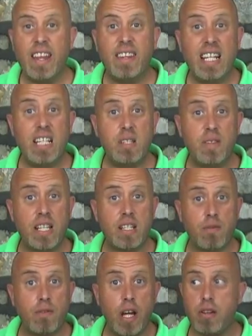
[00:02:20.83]
These
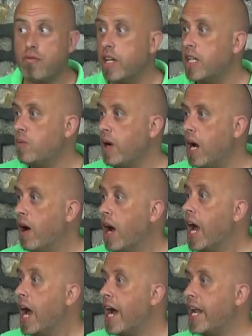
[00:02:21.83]
things fly really well.
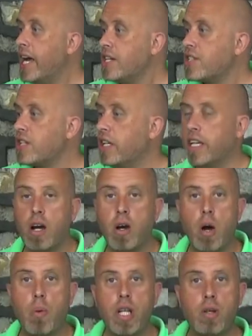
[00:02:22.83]
And actually,
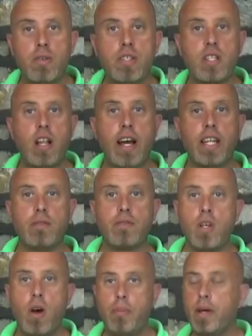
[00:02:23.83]
I want to go slightly off
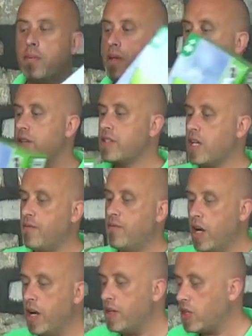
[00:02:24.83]
topic because I've
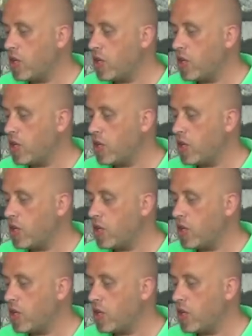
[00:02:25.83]
not only